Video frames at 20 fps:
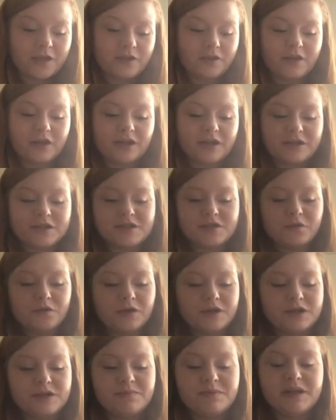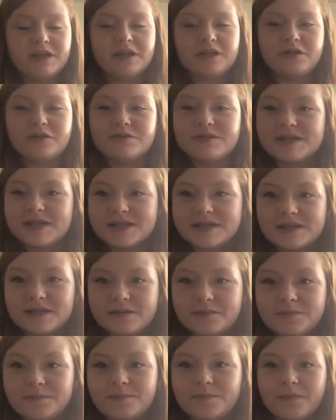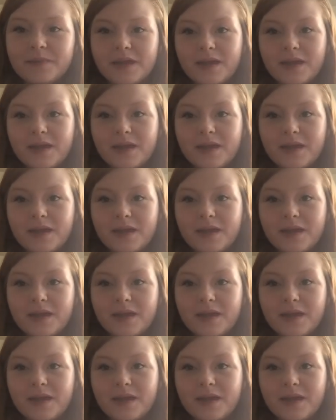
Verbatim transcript: there is going to be a new system.